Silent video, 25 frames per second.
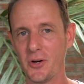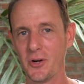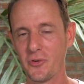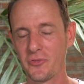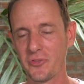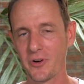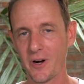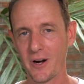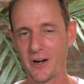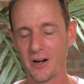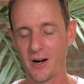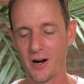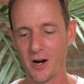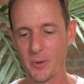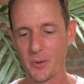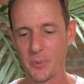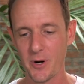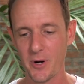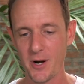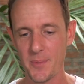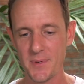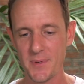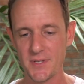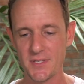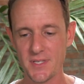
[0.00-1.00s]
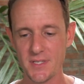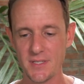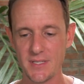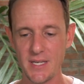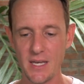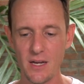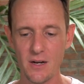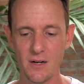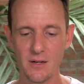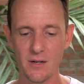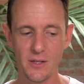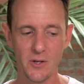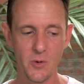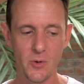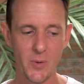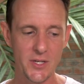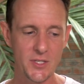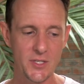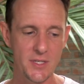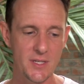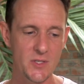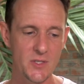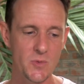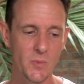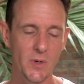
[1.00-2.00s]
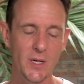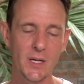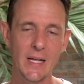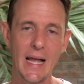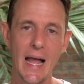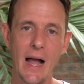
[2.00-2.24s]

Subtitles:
for our purposes here, the question is, well,